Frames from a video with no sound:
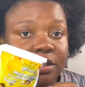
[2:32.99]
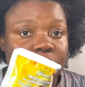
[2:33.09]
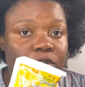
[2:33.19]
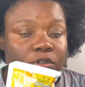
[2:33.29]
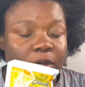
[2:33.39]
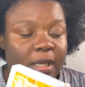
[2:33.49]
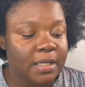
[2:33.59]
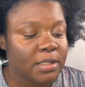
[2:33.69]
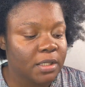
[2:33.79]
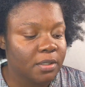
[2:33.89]
a
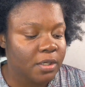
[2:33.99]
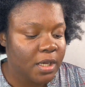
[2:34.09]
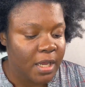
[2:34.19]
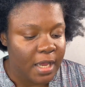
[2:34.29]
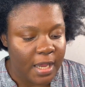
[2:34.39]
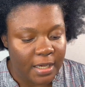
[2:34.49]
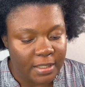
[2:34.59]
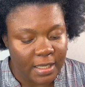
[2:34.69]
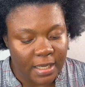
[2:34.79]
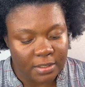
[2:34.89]
neutralizer, and
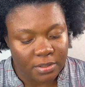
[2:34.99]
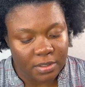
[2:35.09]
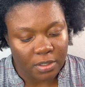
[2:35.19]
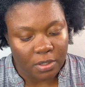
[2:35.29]
it has